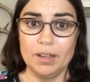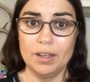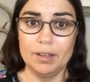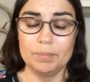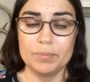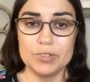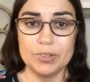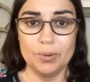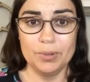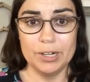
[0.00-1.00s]
Um,
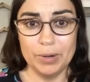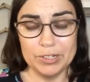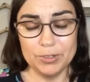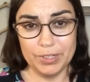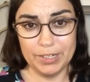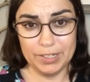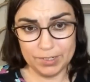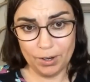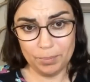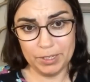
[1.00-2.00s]
so, you know, I don't think it's
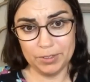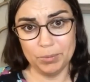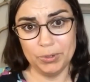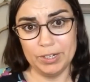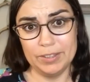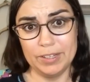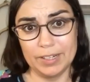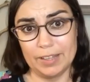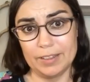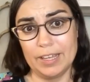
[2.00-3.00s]
harming them or anything
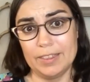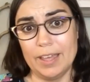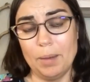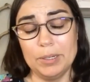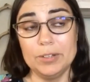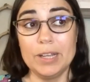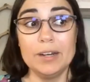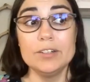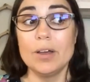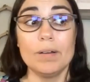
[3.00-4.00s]
like, like that. But you get
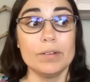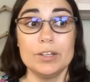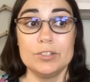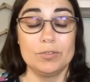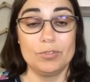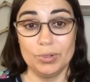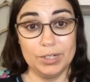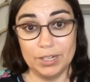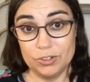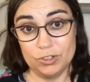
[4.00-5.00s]
into all kinds of
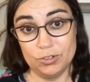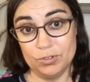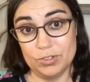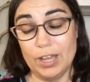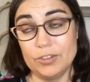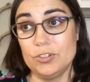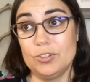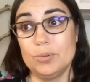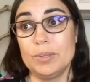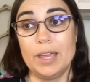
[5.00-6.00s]
thorny issues, as you
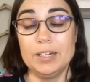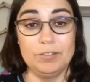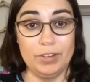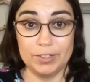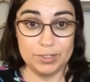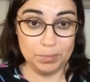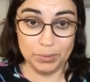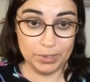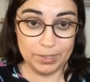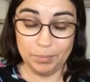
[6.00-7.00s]
do with any fancy
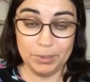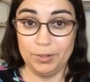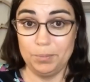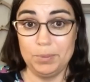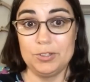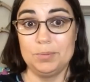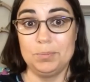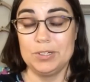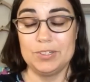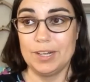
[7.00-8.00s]
breed. I mean, there are pigeon
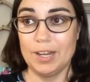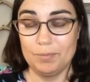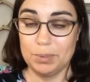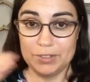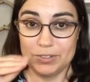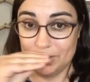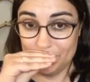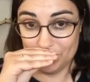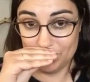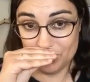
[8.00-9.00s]
breeds that have beaks that are
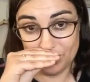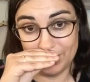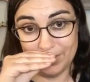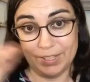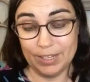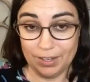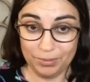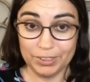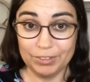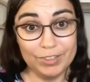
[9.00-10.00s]
so short that they can't
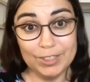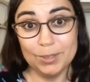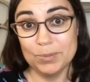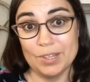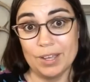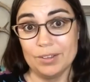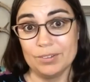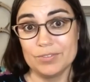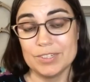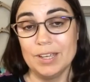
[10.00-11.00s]
really feed
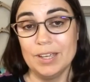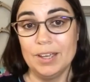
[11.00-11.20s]
themselves.